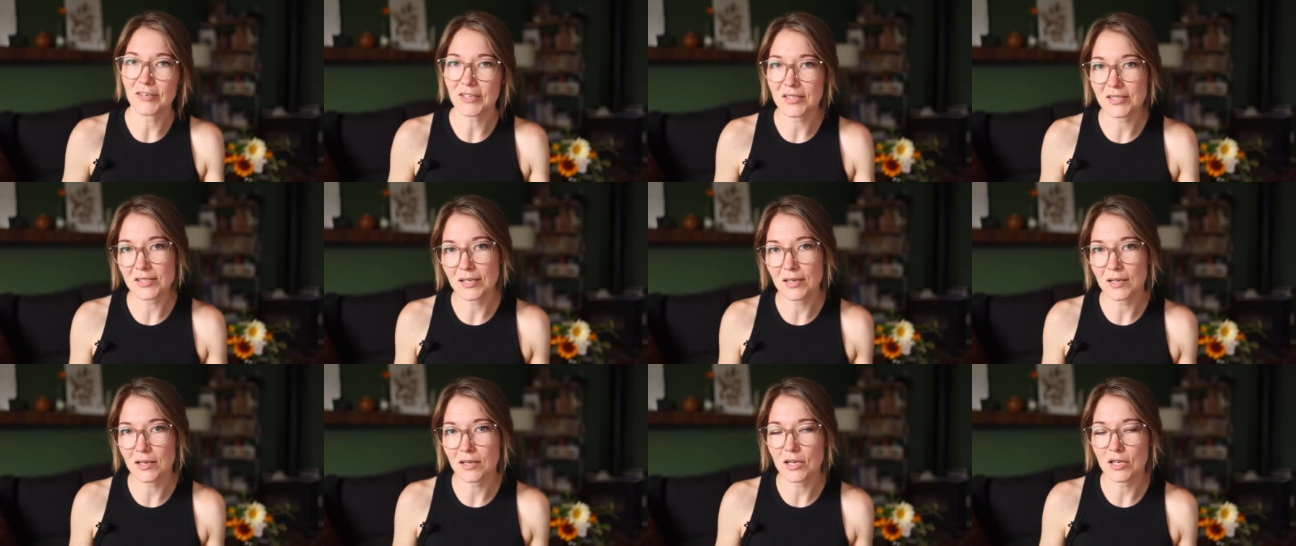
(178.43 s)

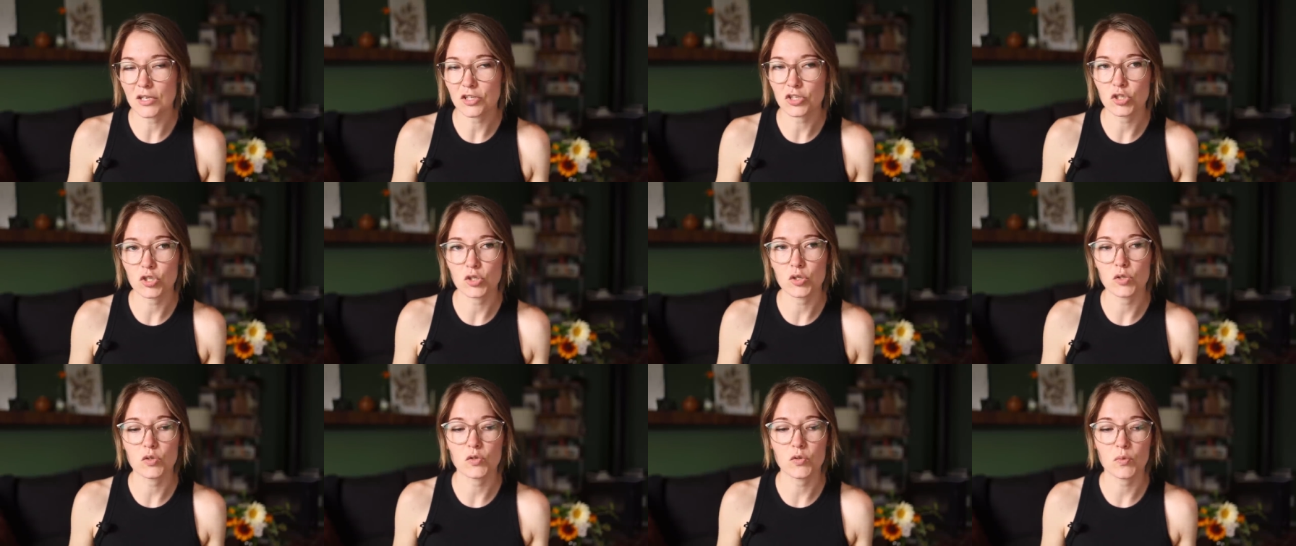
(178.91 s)
fixing
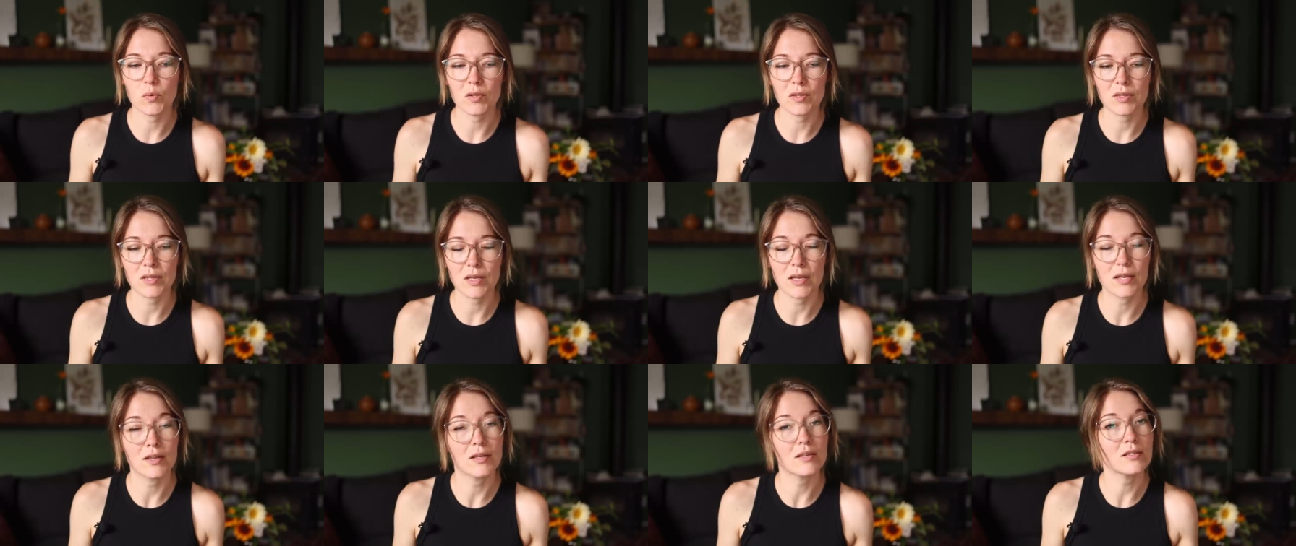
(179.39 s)
issues
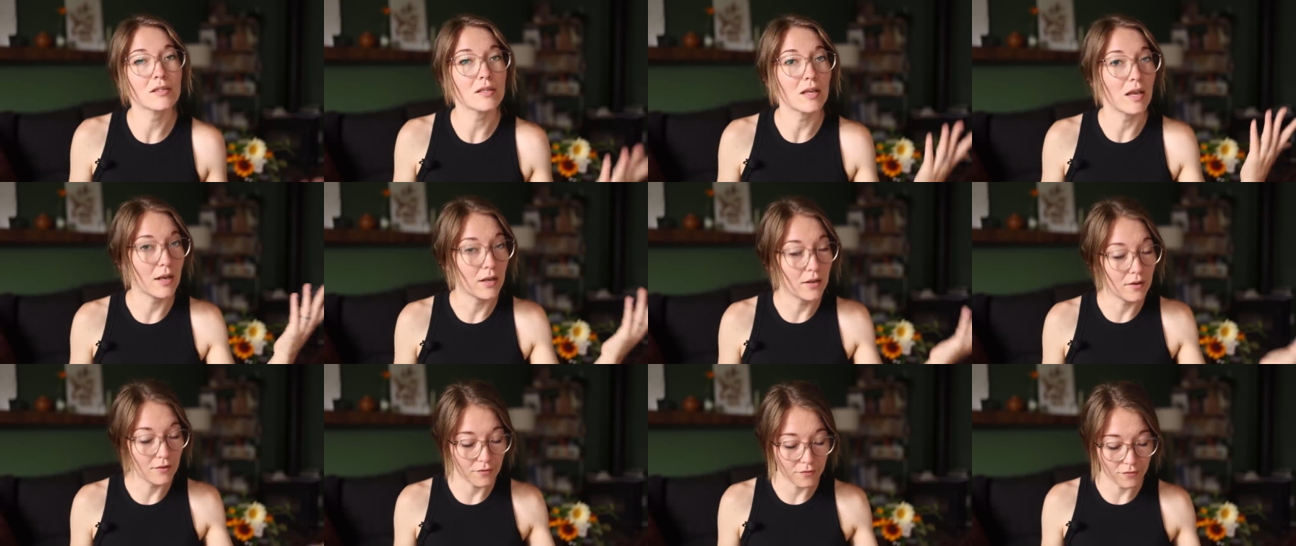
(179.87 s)
with things,
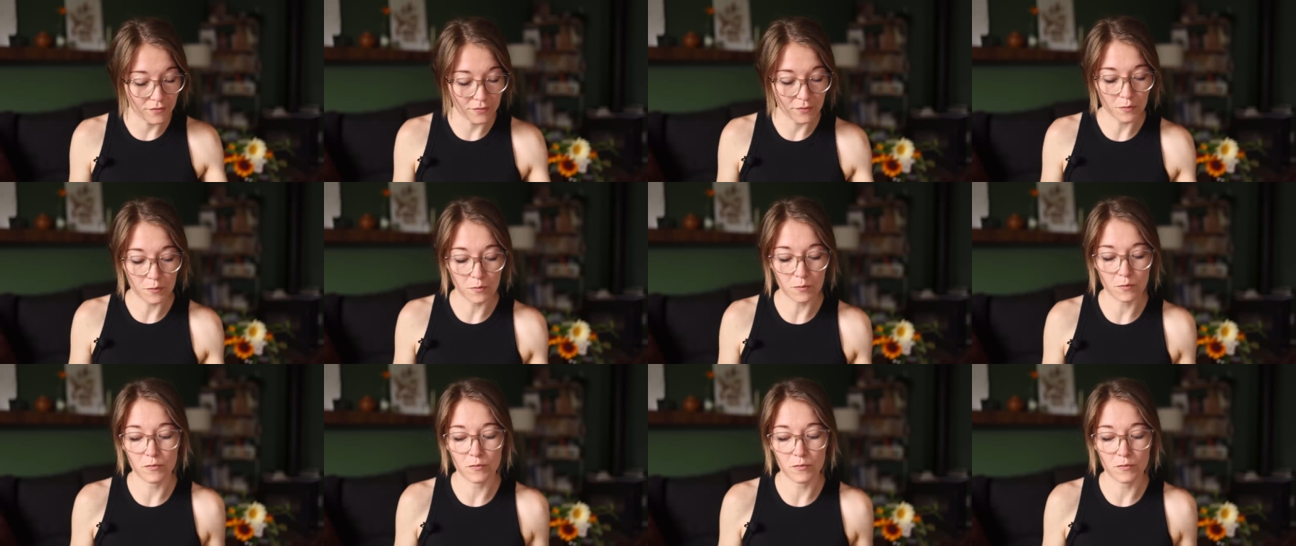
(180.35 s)
I've